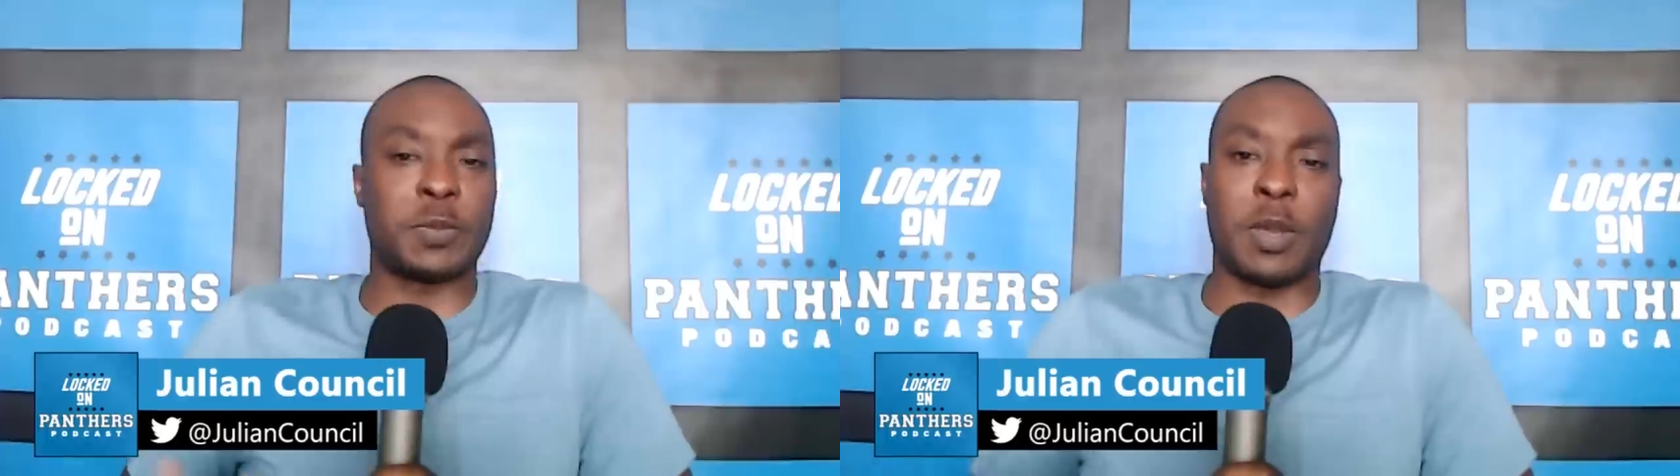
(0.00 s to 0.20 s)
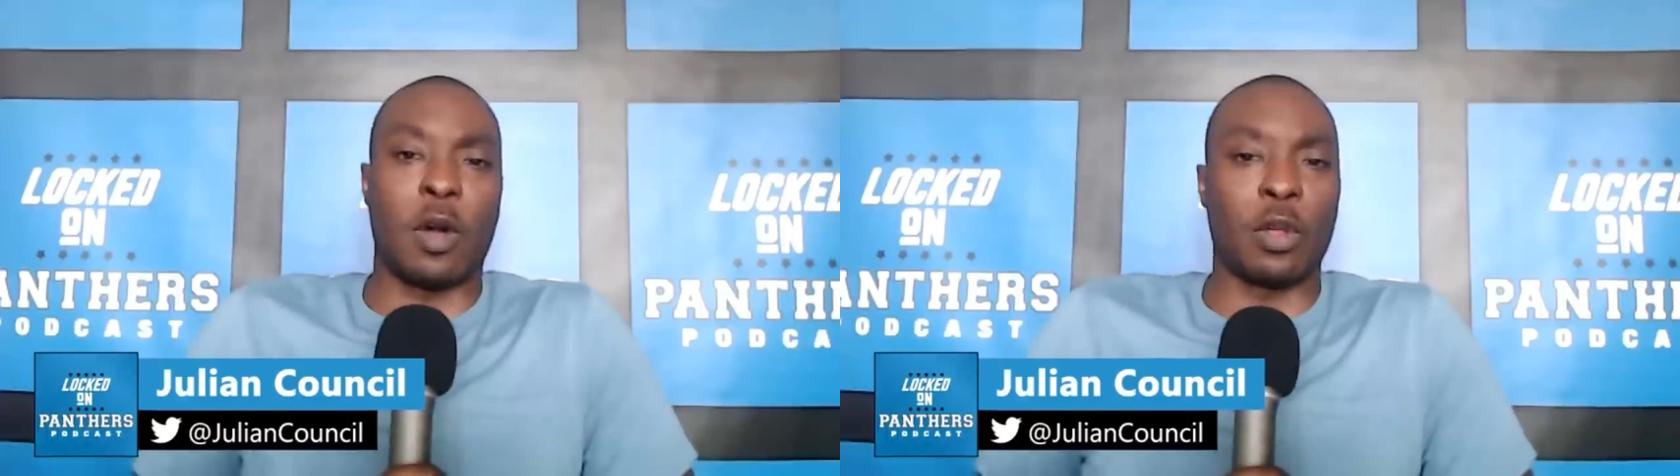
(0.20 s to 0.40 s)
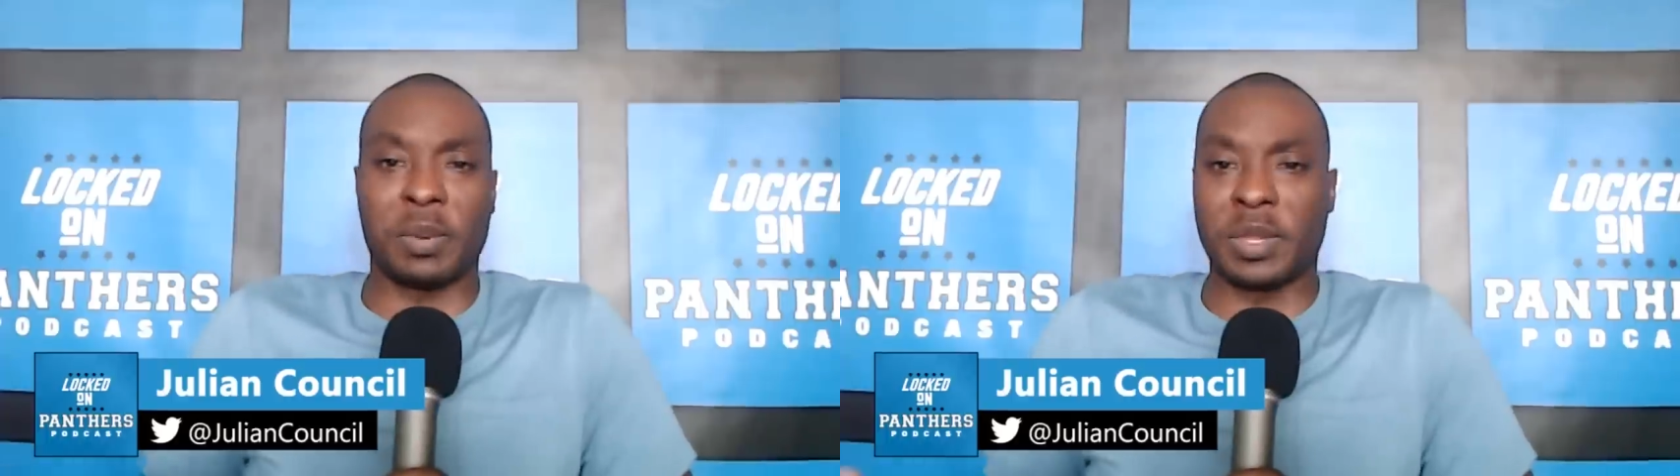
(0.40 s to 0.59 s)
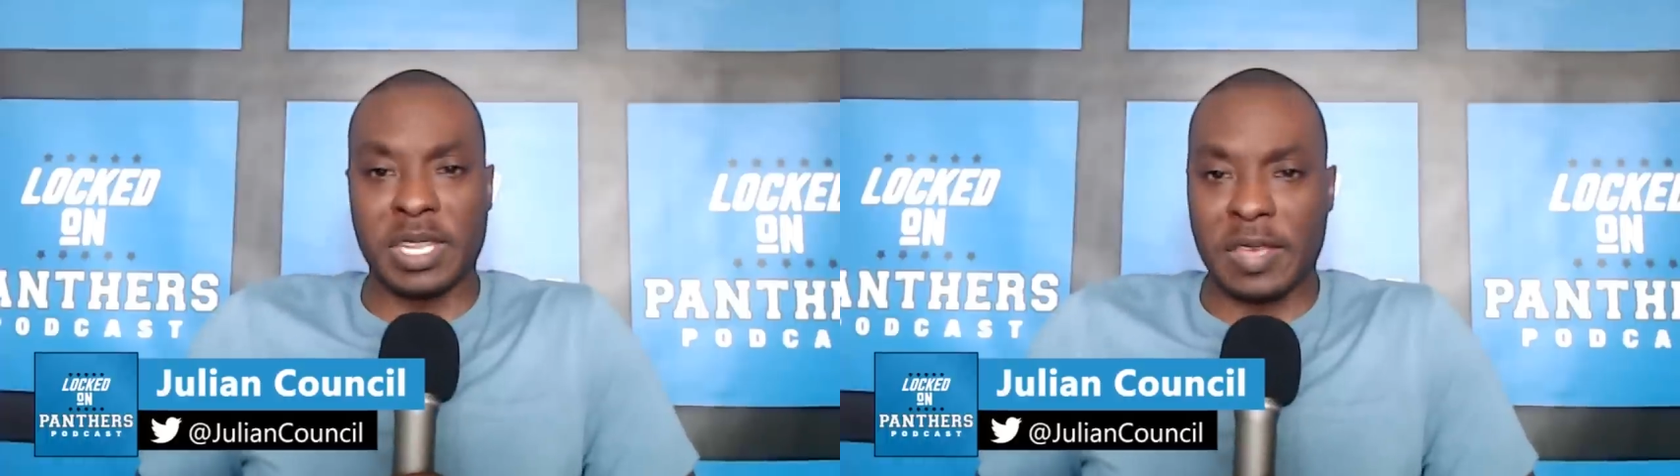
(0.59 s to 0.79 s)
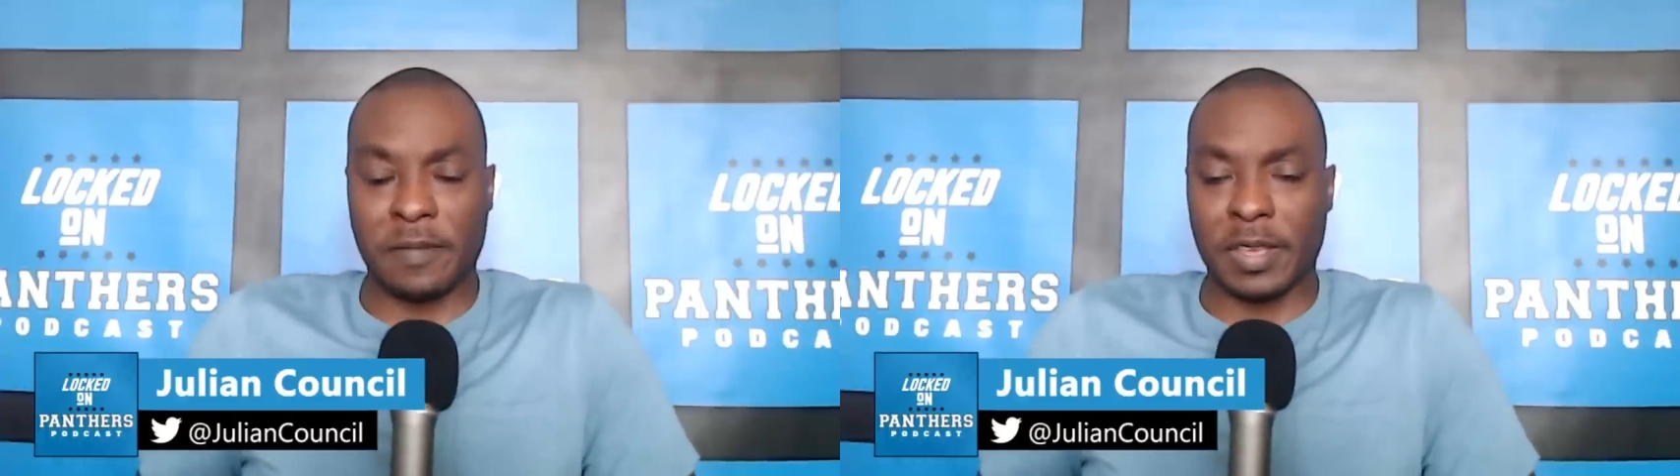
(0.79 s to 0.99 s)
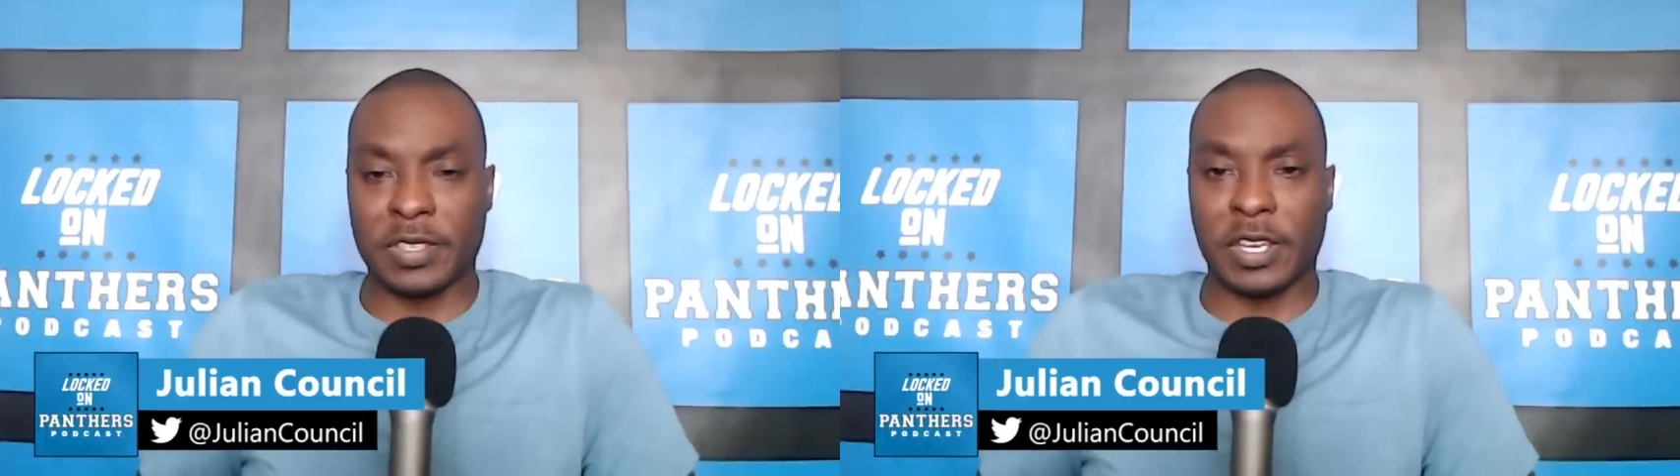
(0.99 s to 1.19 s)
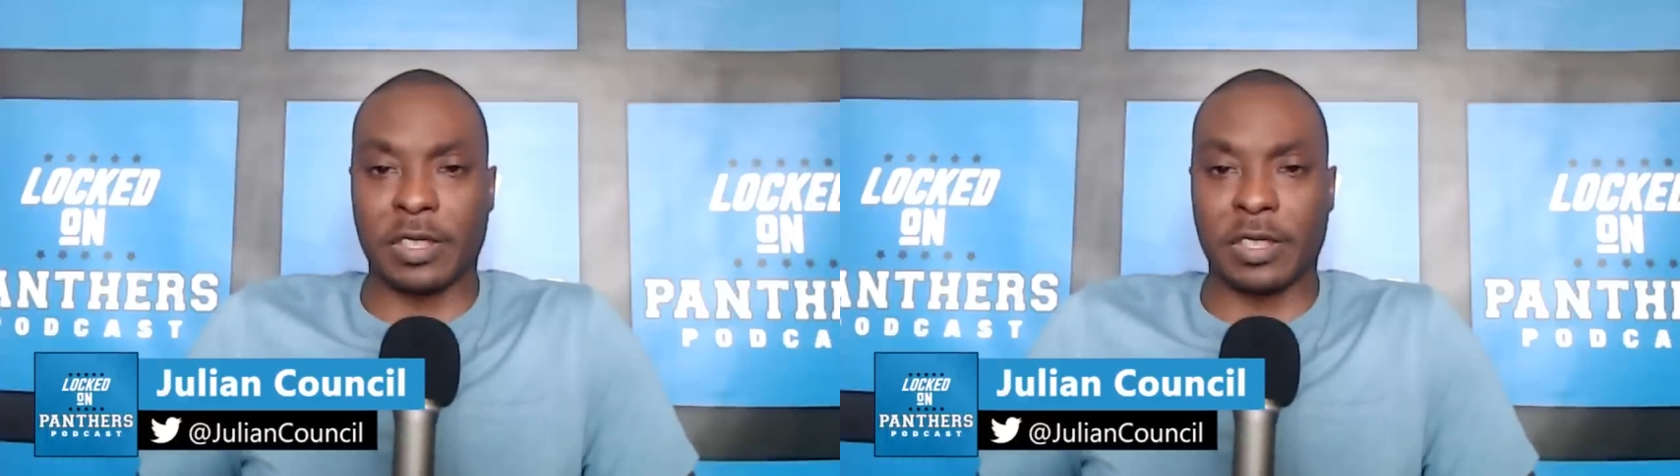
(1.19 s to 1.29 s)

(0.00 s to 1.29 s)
be all over the defense here.